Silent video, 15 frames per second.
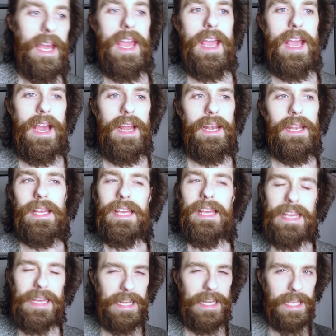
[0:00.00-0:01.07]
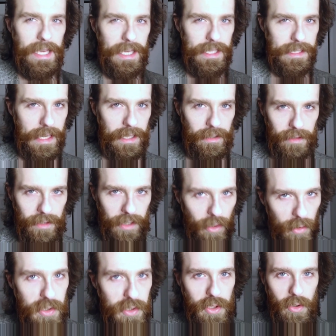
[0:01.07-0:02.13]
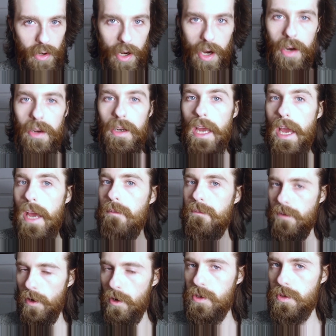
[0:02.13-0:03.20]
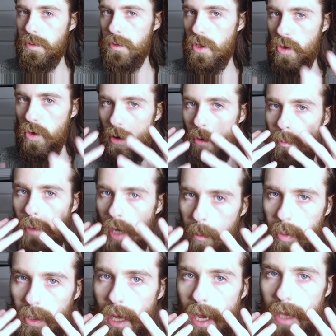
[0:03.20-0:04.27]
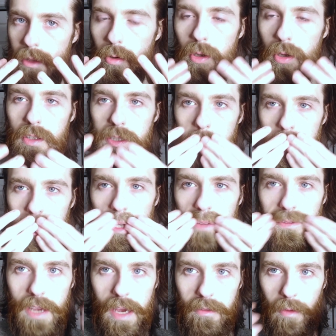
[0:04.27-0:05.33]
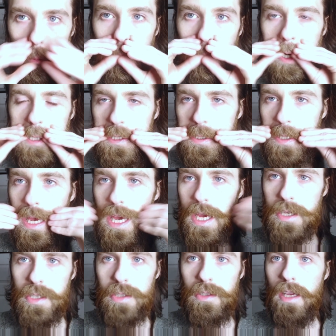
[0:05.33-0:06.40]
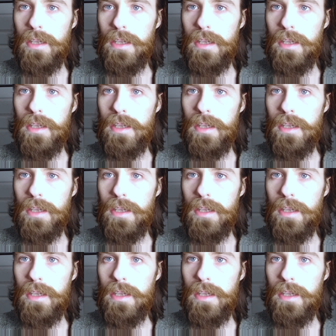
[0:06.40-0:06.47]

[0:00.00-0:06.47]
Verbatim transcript: And it is a little strong at first when you apply the oil, especially if you have a mustache,